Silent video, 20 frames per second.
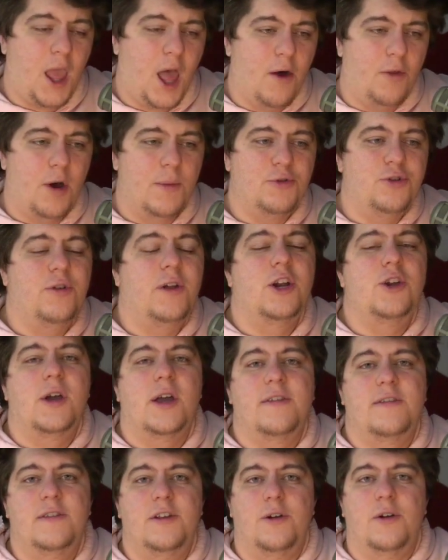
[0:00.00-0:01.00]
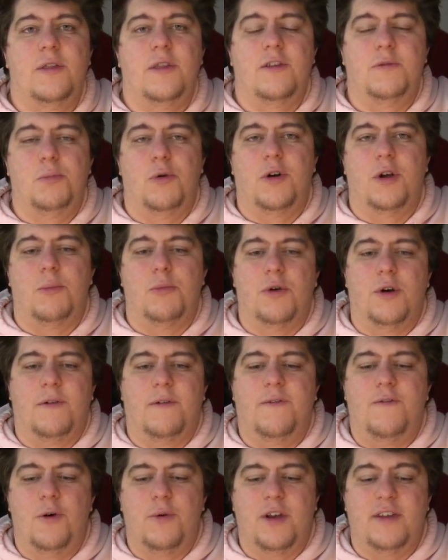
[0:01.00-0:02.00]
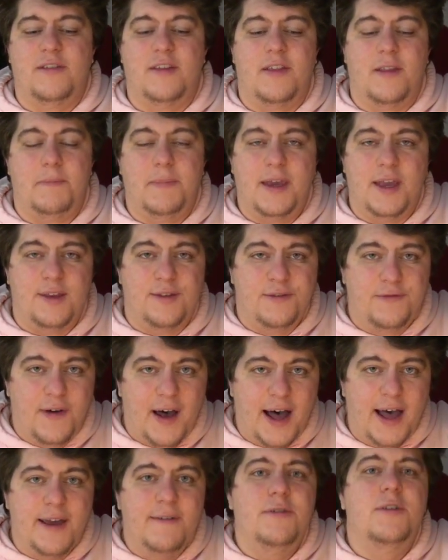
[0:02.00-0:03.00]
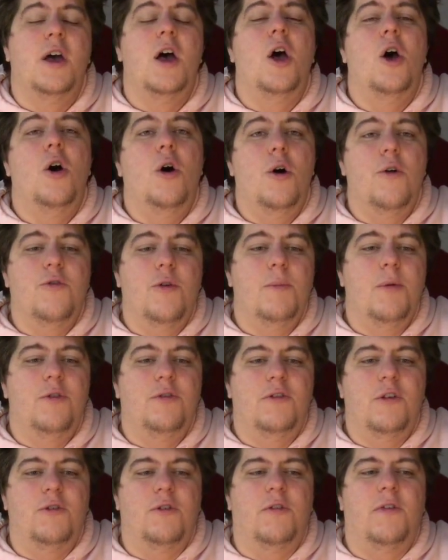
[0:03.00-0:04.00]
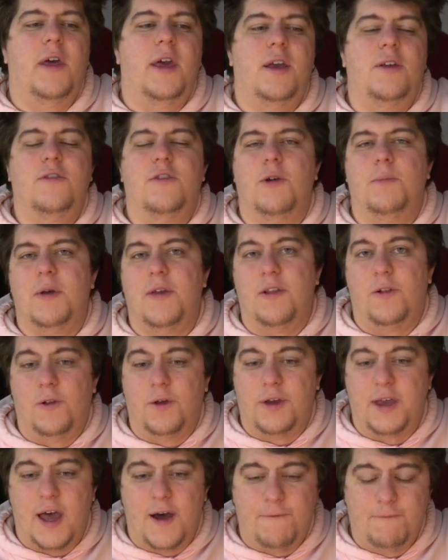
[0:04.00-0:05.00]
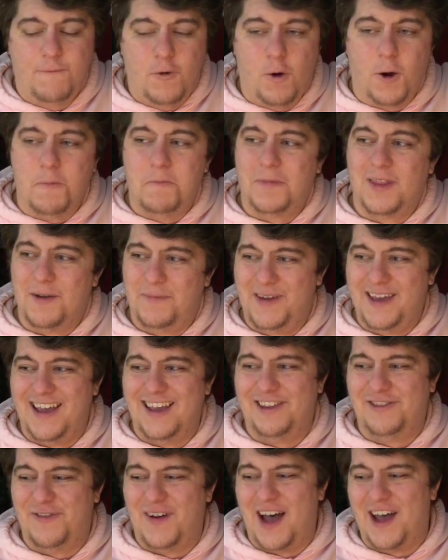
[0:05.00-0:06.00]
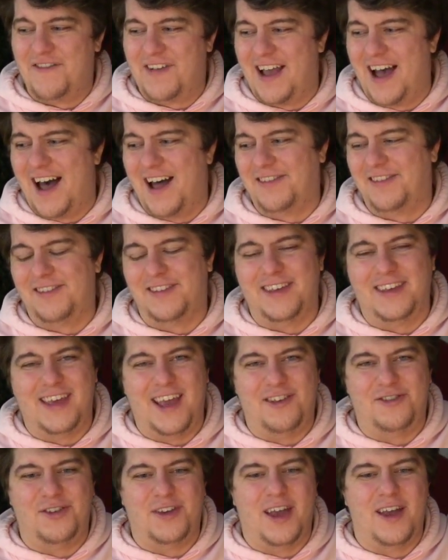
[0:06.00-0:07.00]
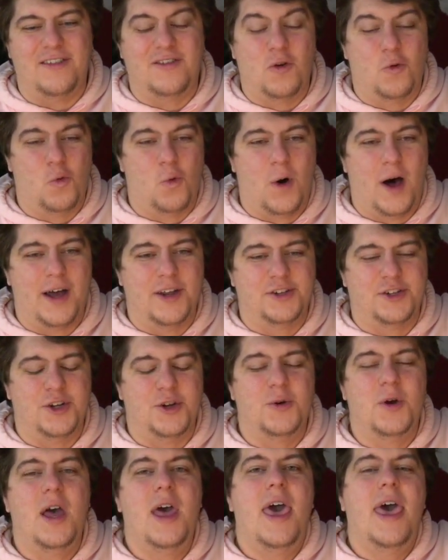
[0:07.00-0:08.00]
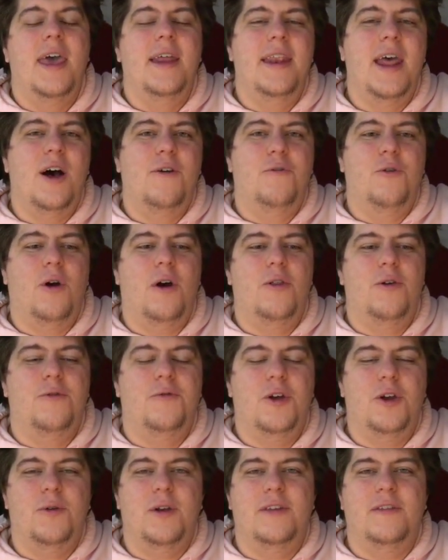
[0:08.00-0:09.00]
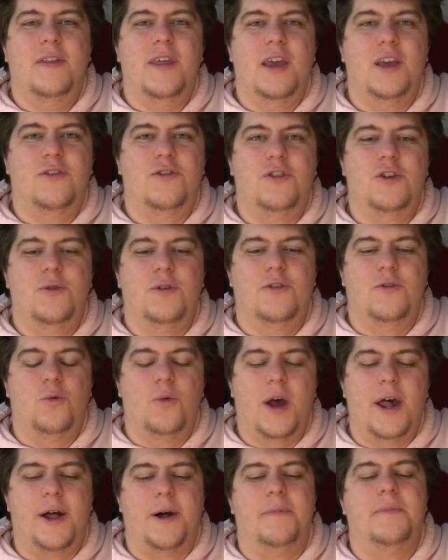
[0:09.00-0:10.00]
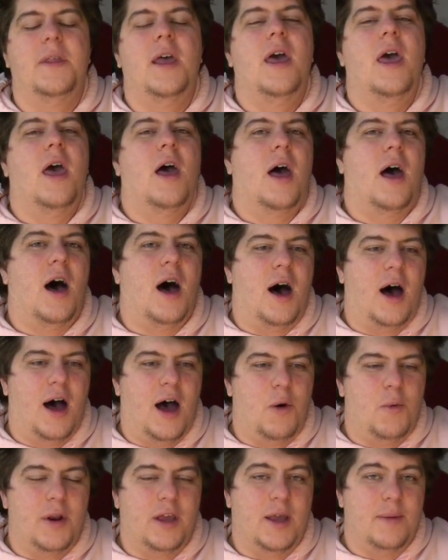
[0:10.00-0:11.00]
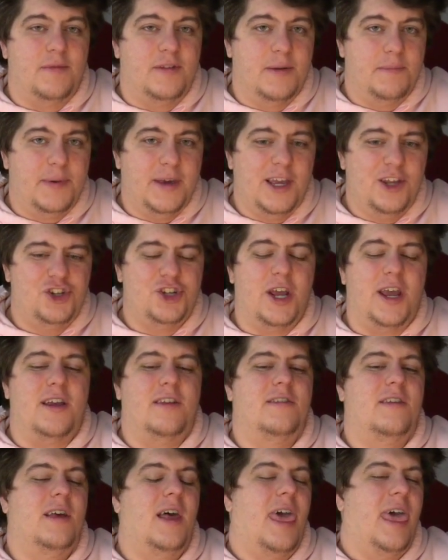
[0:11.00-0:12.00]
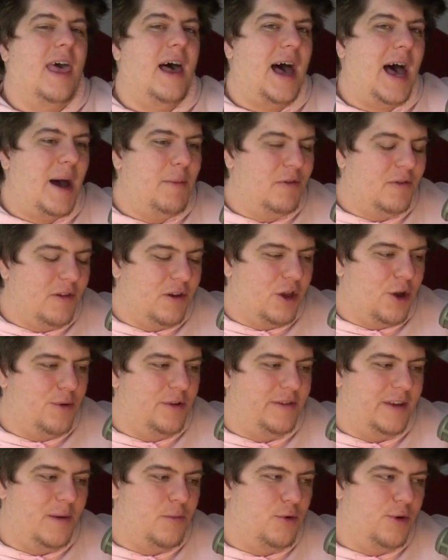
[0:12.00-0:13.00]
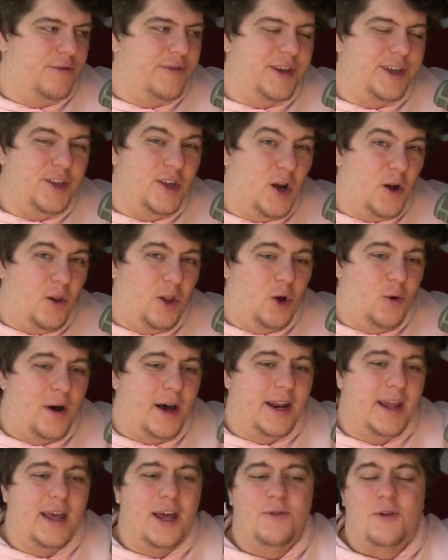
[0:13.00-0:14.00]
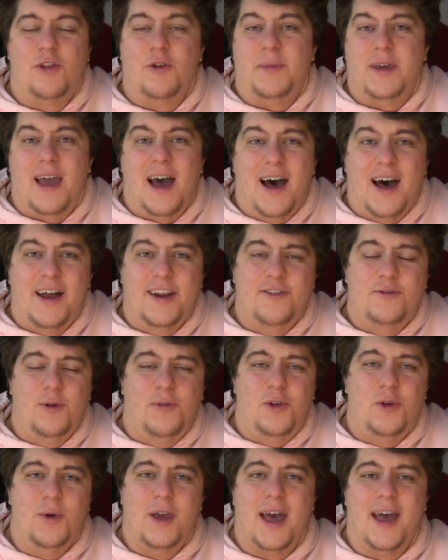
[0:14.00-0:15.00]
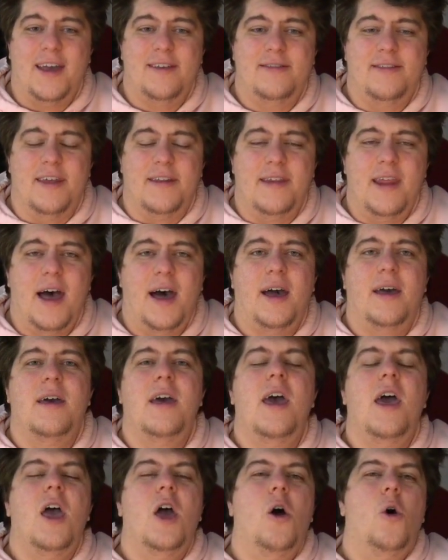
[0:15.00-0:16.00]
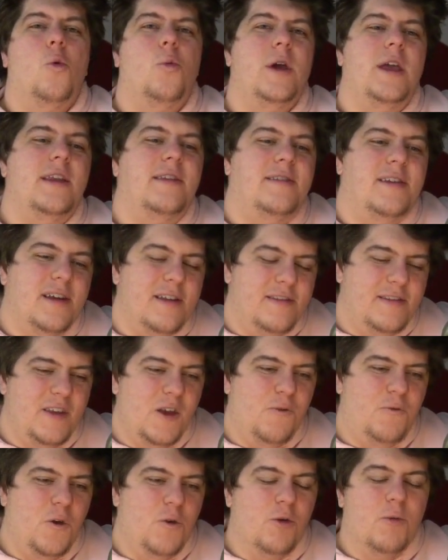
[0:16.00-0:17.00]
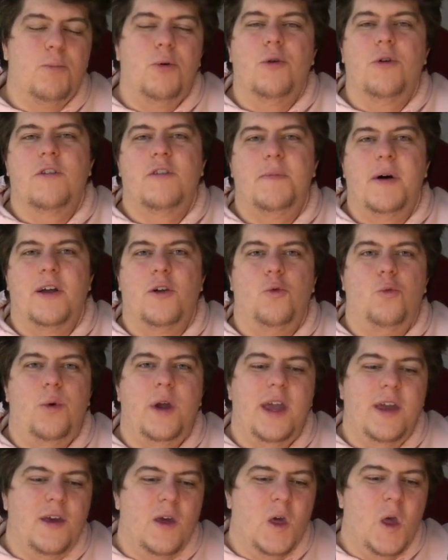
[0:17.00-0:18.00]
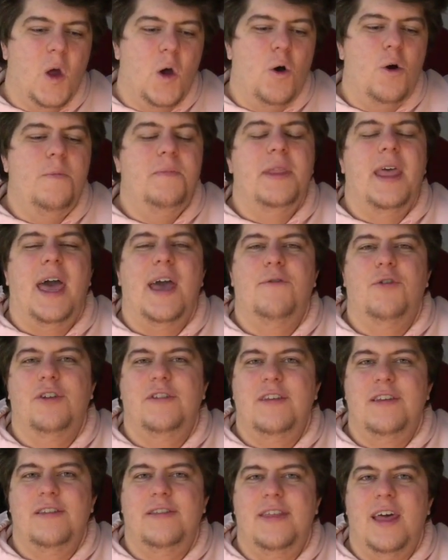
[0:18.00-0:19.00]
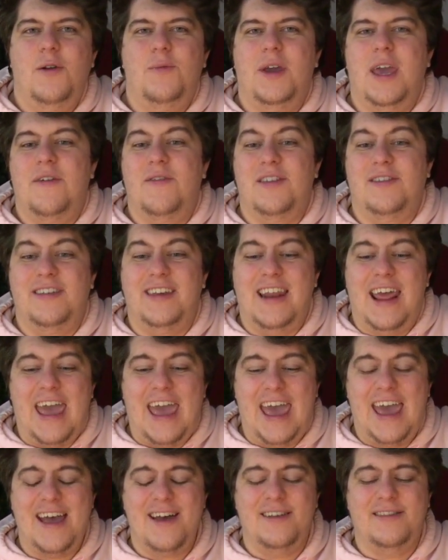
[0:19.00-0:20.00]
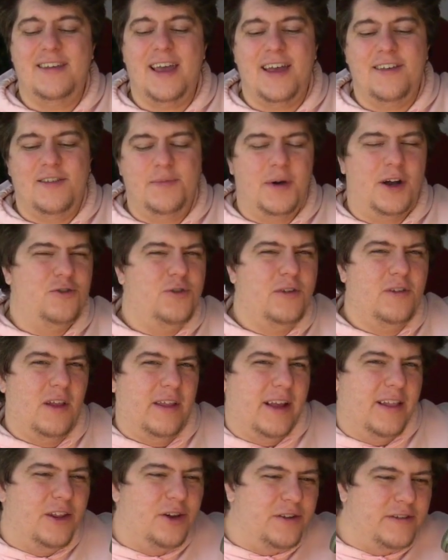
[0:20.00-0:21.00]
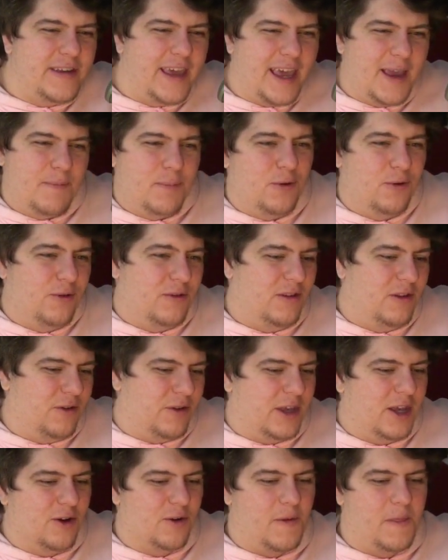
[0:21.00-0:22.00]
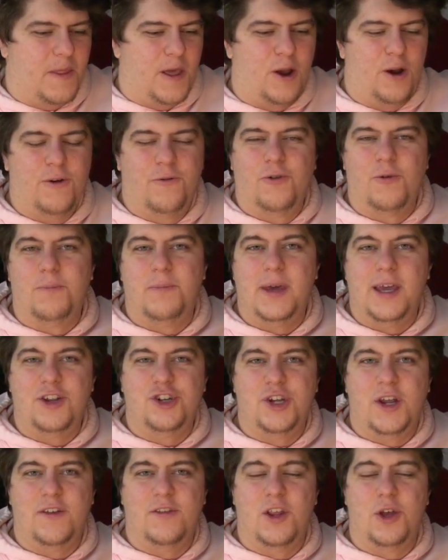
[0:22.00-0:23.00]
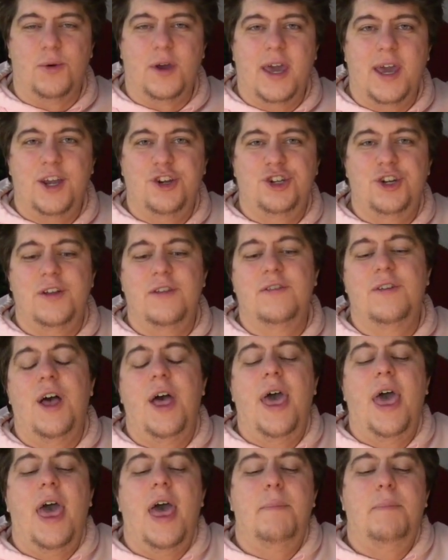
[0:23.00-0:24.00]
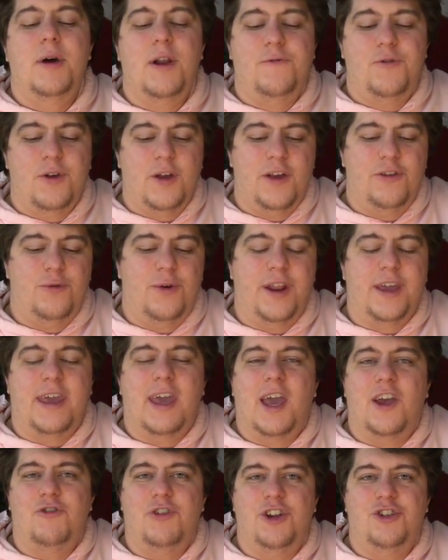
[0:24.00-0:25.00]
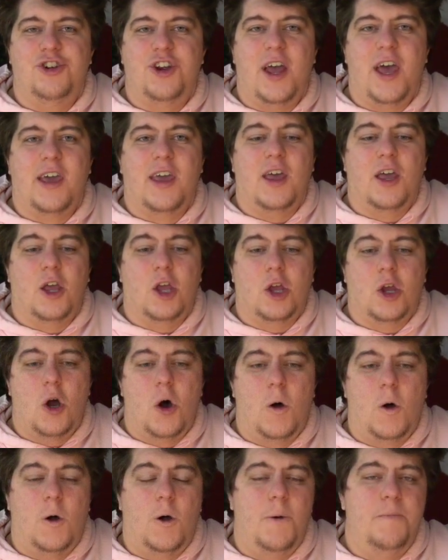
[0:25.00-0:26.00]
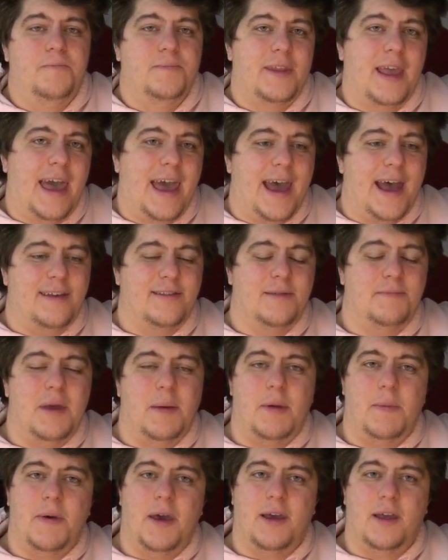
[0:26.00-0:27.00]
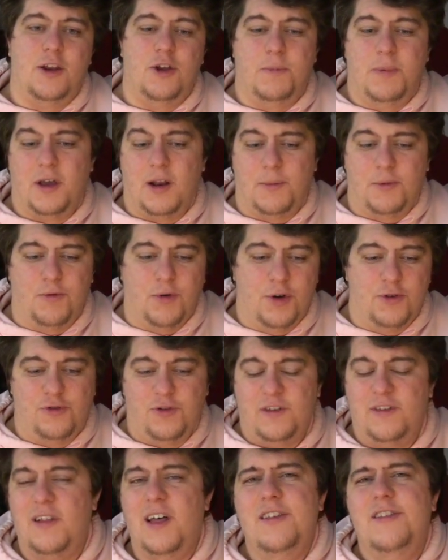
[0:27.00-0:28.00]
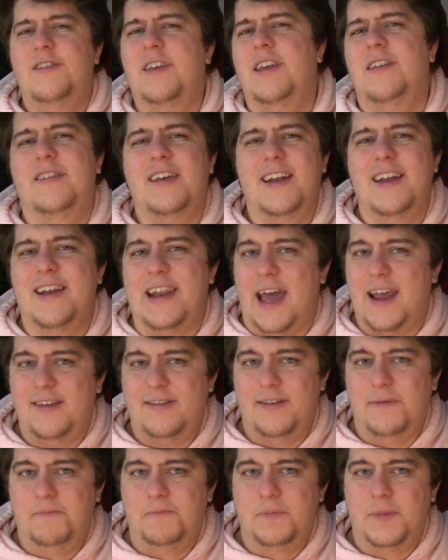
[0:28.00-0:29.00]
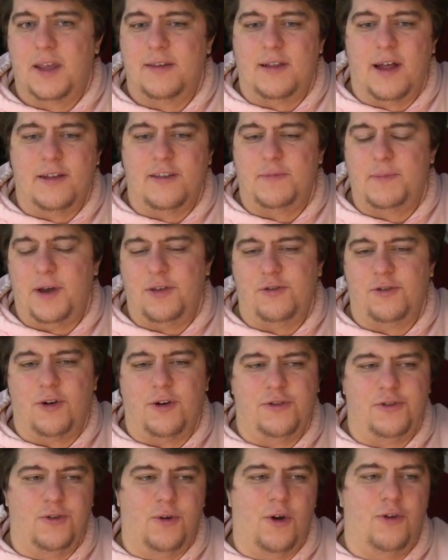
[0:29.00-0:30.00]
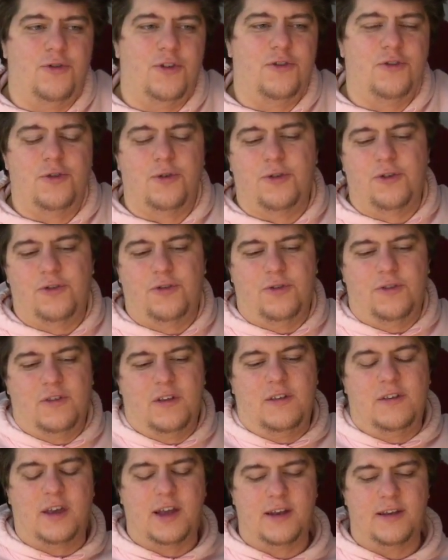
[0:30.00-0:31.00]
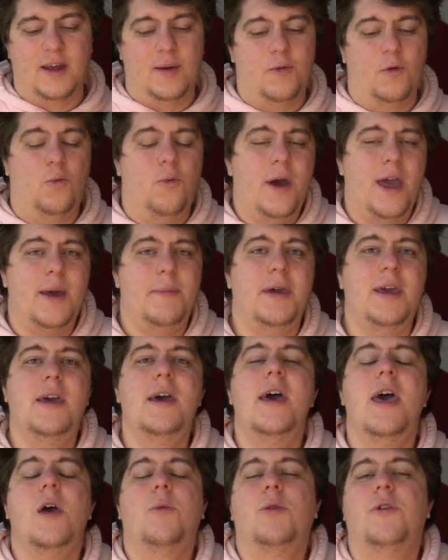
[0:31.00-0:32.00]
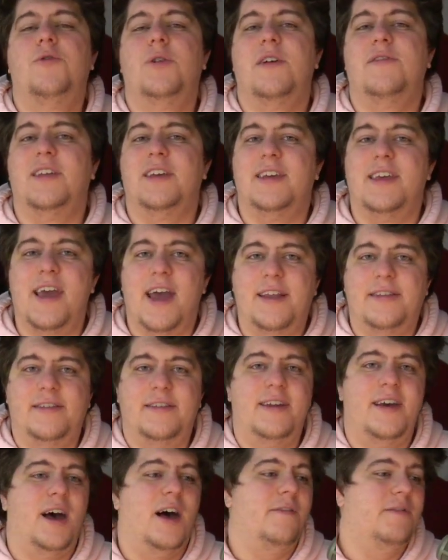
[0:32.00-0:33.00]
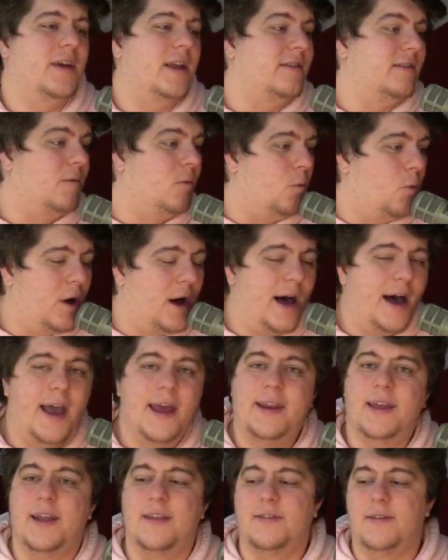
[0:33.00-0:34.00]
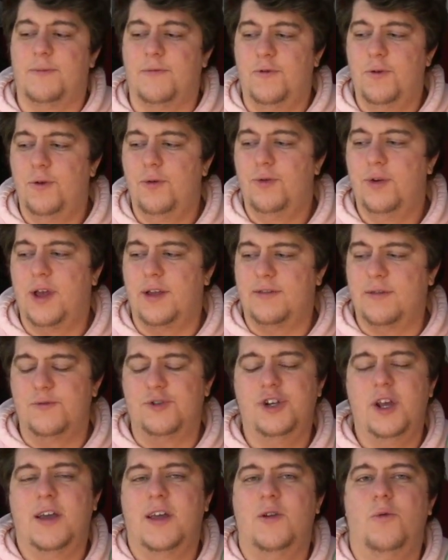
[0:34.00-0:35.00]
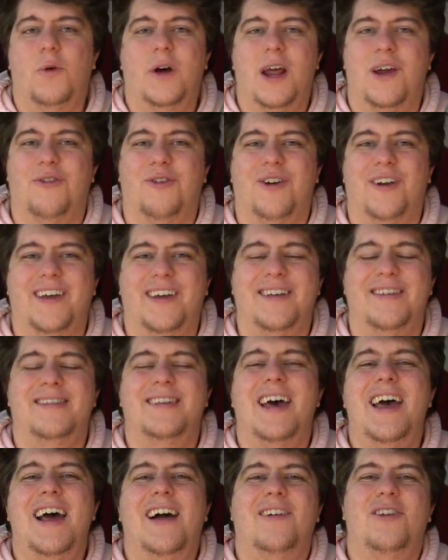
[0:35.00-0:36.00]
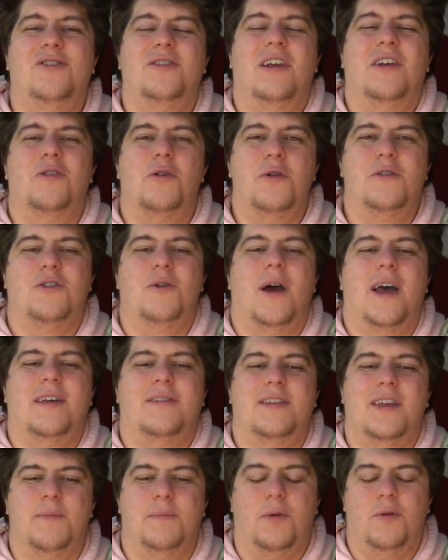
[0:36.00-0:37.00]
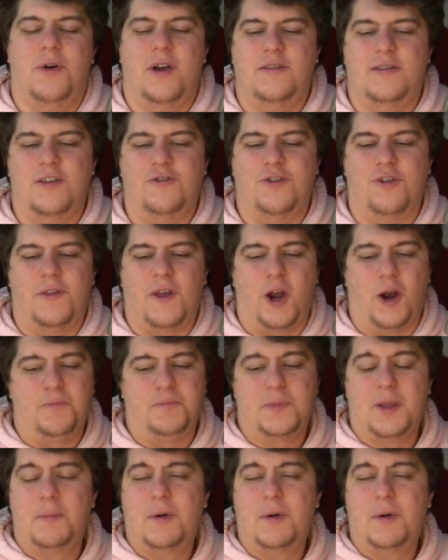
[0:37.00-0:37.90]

Although I'm sure a lot of you guys still on this point are more focused on the P S fives over most other things, so be on the lookout for the P S five consoles in case you guys want to. Now, for other various things too as well, uh, when it comes to B J's, I'm just going to go and say more of a YOLO on it. I'd rather be honest with you guys than not. We did see a few reports about a week ago. Ever since then, we haven't seen as, as much. We saw like little tapers, little here and there for B J's locations. But if you guys want to casually check, call, ask, maybe picking, you're picking up groceries. It's, it's kind of nice, because all these places are always grocery stores, so it's at least like a double whammy, where if you have to get stuff, get some wine, get some food, get some chicken, whatever it is, at least you guys always go ask the employees as you're there.